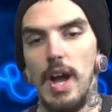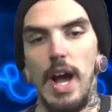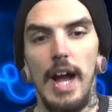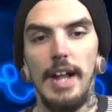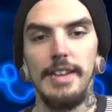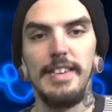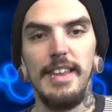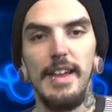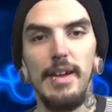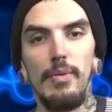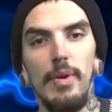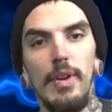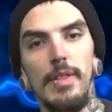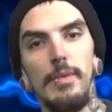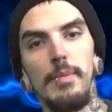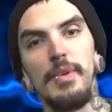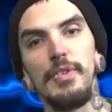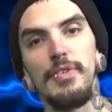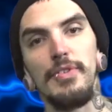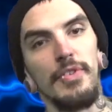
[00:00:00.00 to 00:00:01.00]
I'd say one of the
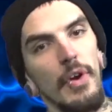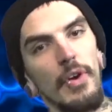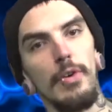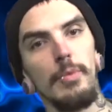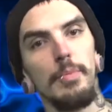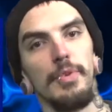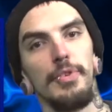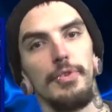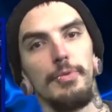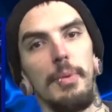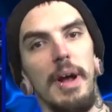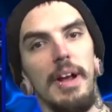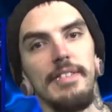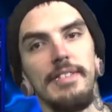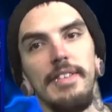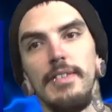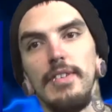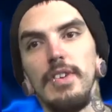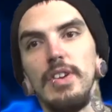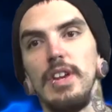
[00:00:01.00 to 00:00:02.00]
most notable spots
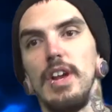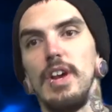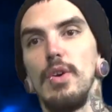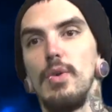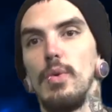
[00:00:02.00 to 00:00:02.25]
of it